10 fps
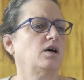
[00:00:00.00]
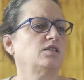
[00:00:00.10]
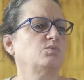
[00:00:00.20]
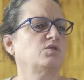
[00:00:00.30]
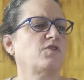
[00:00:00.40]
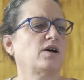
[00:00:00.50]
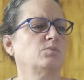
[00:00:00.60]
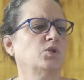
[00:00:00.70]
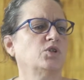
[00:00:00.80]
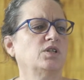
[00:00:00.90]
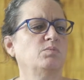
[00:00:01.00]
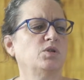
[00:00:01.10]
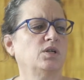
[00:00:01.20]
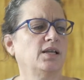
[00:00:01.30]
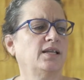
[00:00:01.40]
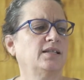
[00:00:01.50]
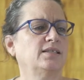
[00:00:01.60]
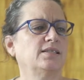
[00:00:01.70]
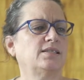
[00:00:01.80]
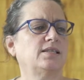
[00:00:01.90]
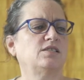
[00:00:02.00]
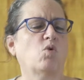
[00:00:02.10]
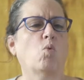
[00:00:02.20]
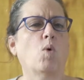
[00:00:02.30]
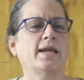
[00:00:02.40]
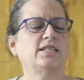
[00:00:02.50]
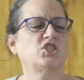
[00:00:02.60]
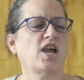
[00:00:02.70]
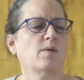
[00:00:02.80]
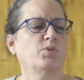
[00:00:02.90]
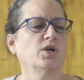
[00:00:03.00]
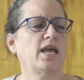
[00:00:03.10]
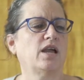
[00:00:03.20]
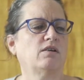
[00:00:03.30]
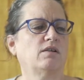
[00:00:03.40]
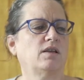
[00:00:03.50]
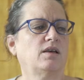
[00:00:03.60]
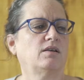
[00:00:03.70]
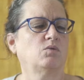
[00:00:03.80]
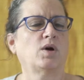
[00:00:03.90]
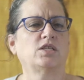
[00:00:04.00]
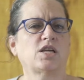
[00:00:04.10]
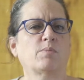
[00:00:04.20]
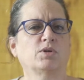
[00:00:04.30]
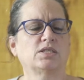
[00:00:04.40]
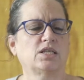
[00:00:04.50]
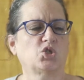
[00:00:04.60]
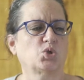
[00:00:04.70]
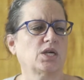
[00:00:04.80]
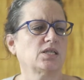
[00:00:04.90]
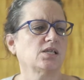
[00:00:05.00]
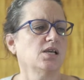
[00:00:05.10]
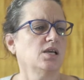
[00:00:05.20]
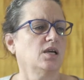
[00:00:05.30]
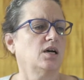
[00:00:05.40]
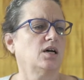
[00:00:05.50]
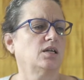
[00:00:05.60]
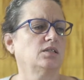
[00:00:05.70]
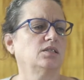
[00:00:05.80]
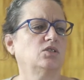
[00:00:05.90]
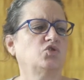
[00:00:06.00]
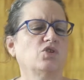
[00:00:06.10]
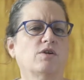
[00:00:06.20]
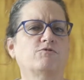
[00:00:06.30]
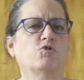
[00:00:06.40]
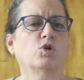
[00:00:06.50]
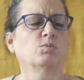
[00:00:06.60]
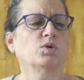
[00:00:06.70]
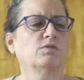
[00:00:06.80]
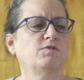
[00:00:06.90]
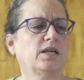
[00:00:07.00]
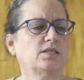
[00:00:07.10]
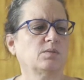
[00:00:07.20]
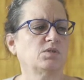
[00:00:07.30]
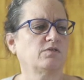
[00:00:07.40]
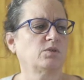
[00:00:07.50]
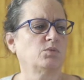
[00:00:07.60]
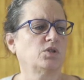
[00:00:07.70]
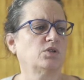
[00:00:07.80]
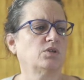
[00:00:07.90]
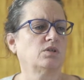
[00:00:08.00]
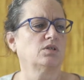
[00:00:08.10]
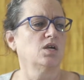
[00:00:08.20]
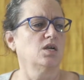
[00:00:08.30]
She was found murdered and mutilated in the city's Whitechapel area, Whitechapel district. London saw 4 more victims of the murderer